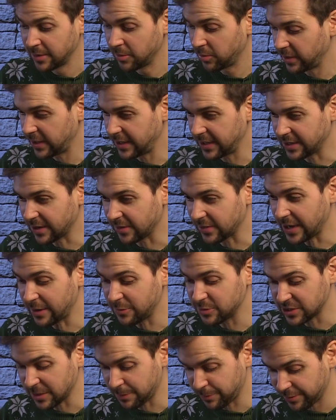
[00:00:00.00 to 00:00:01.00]
There you go, that
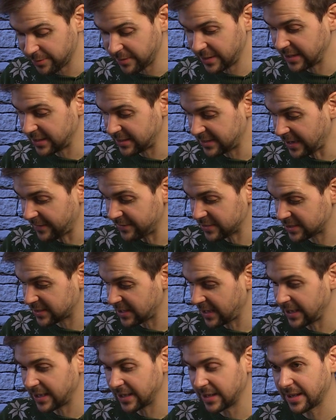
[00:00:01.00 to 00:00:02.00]
was a pretty
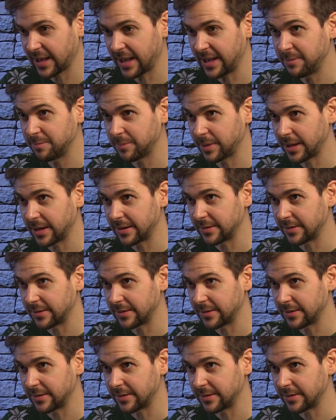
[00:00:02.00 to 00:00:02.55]
devastating game, Ben.